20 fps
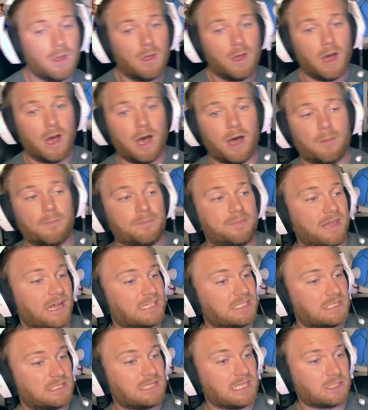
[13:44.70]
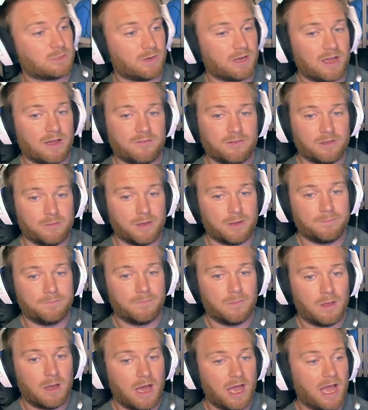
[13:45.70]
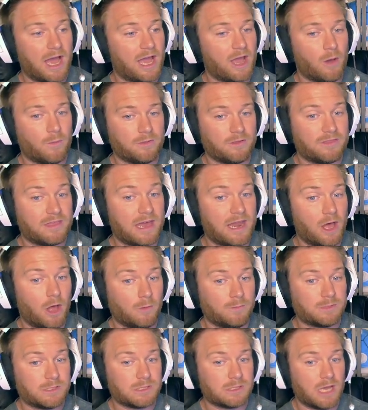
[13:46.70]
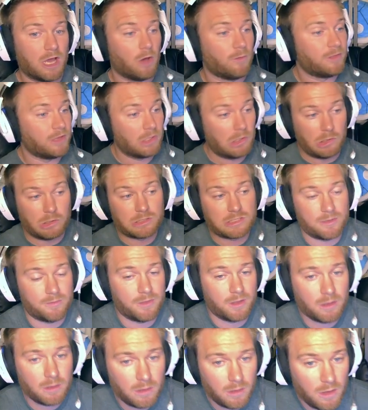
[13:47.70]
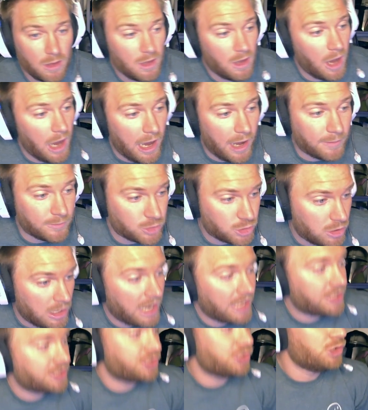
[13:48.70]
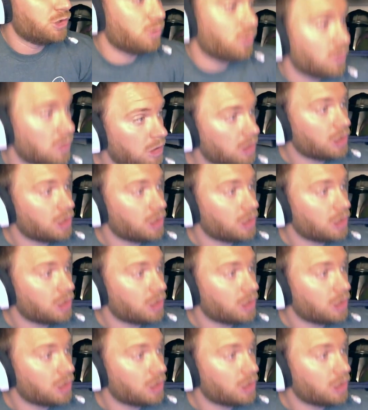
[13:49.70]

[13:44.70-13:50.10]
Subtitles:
that's what I got for you, man. I hope that helps. I hope that you learned something. Try to